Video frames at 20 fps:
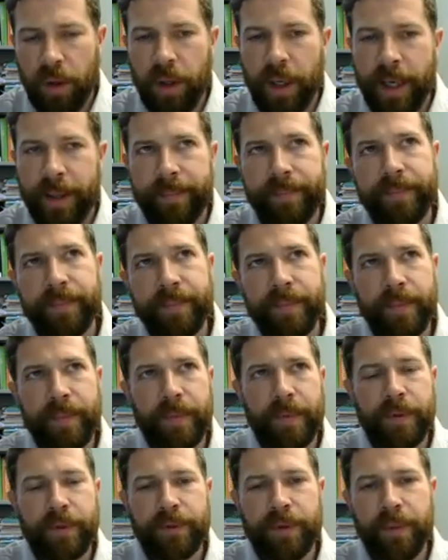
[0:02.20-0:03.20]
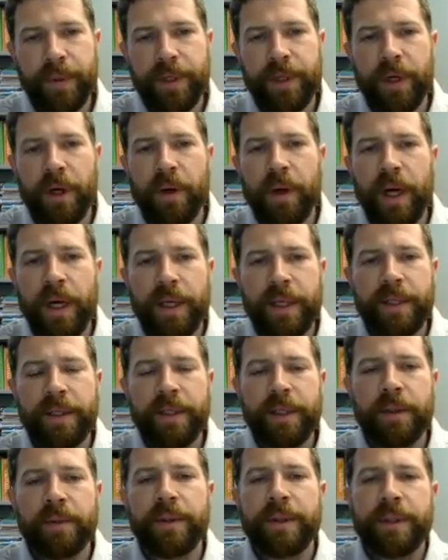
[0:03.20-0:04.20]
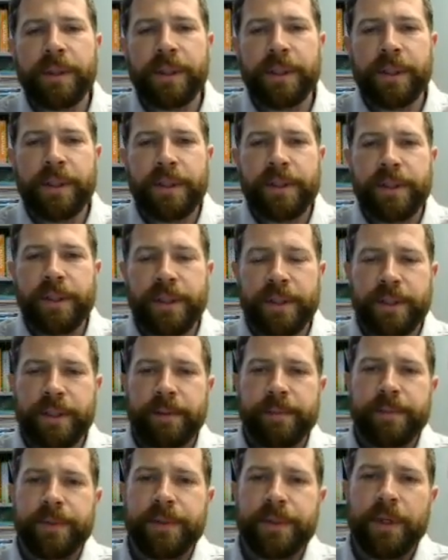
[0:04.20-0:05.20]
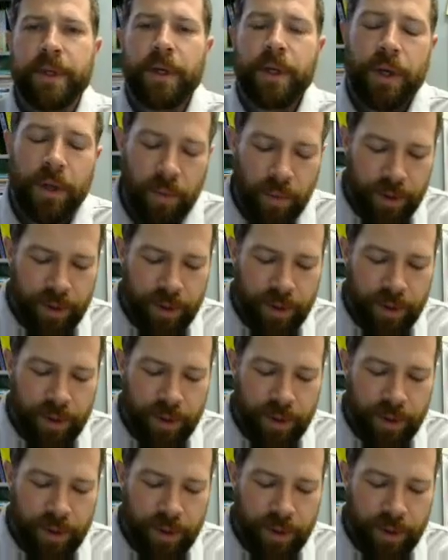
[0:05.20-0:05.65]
All right, so we know how to deal with linear systems.